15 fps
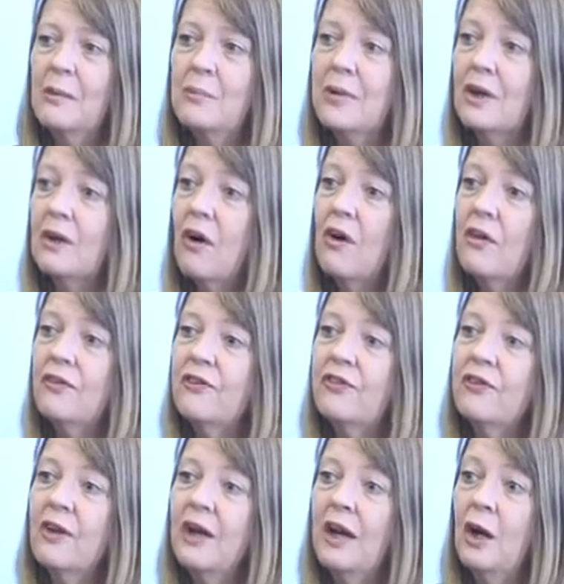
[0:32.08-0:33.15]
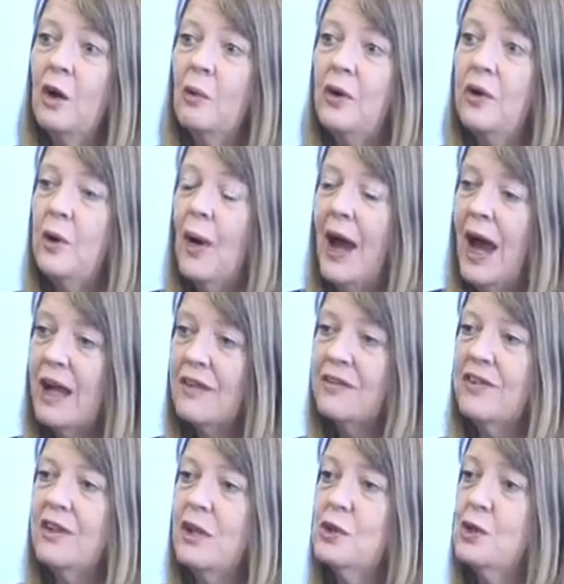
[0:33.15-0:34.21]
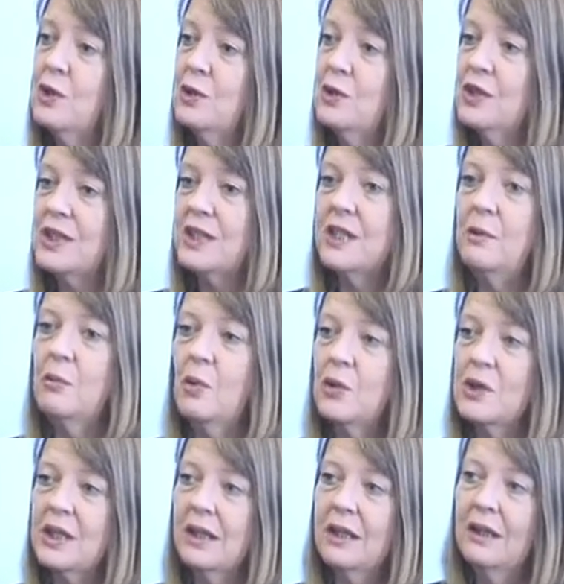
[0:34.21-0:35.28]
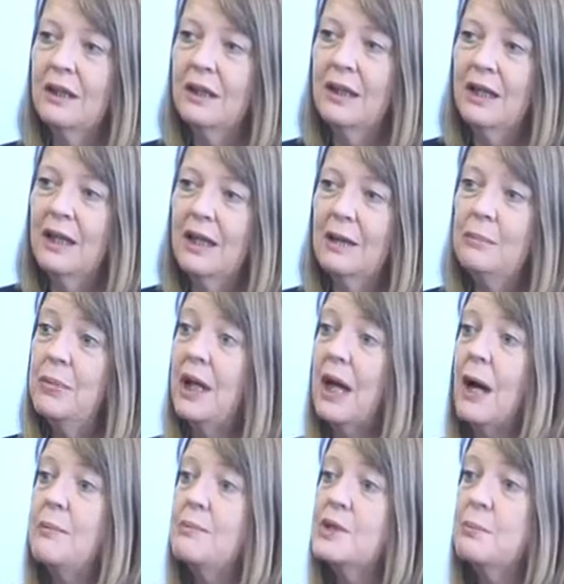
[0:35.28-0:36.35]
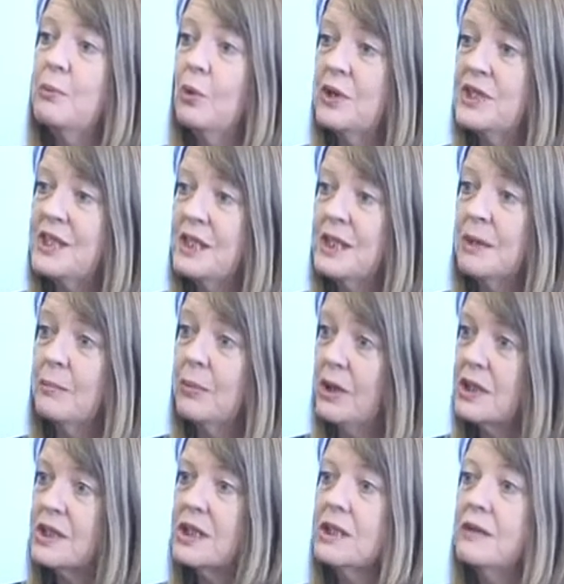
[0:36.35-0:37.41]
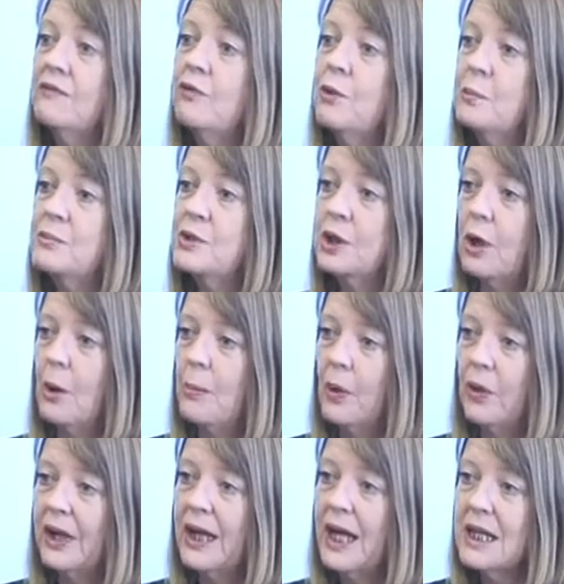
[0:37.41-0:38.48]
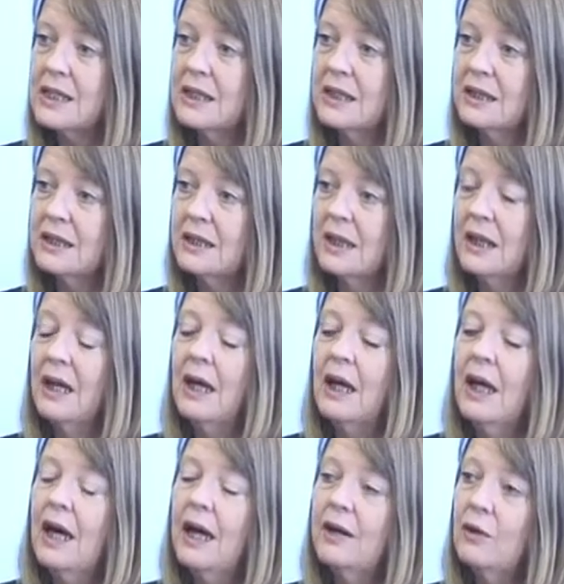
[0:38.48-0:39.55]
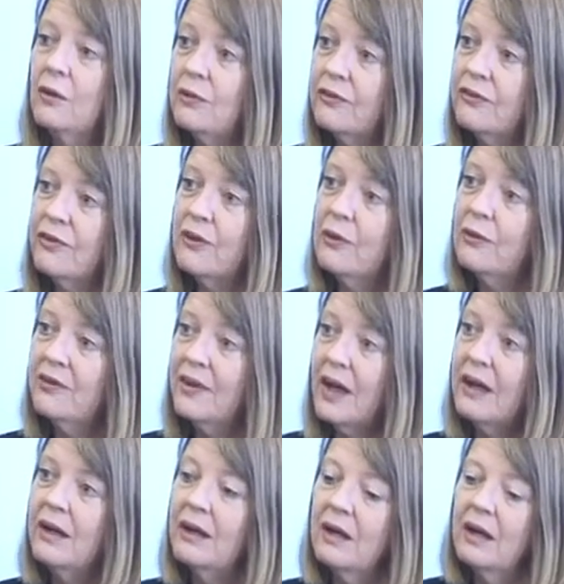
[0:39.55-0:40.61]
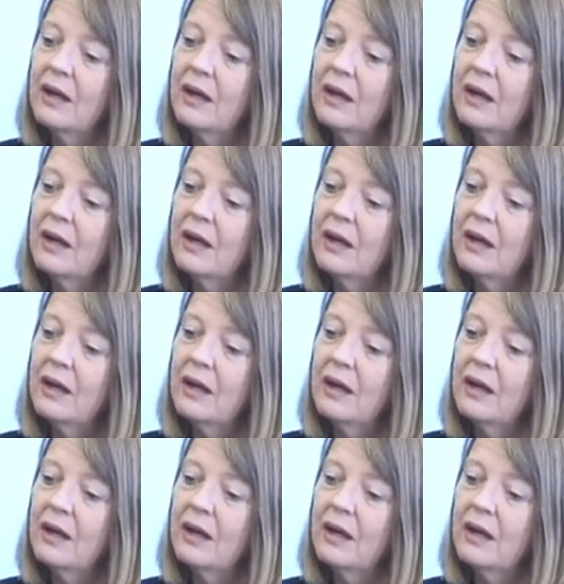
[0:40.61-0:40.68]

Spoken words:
because when you add CO2 to seawater, it becomes more acidic because it forms carbonic acid. And it also then